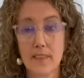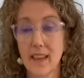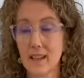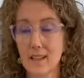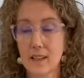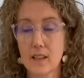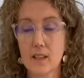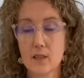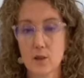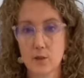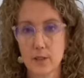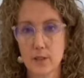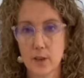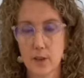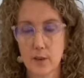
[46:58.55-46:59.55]
That link is
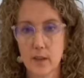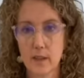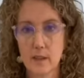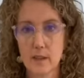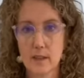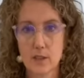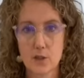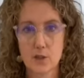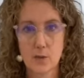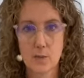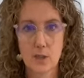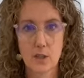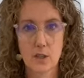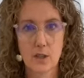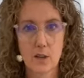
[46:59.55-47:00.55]
also in the
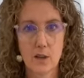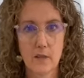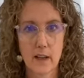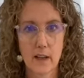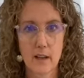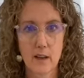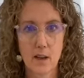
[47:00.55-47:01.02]
description of our